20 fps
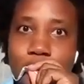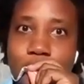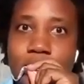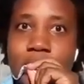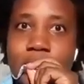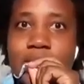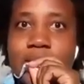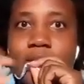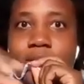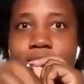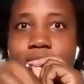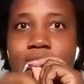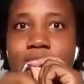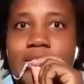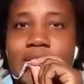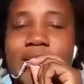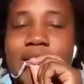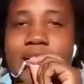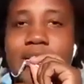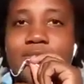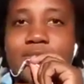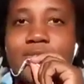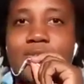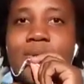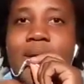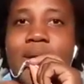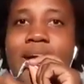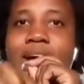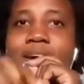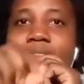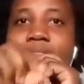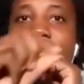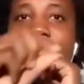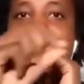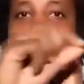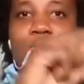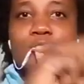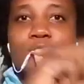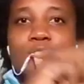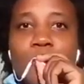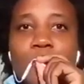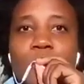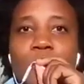and they don't realize you have to do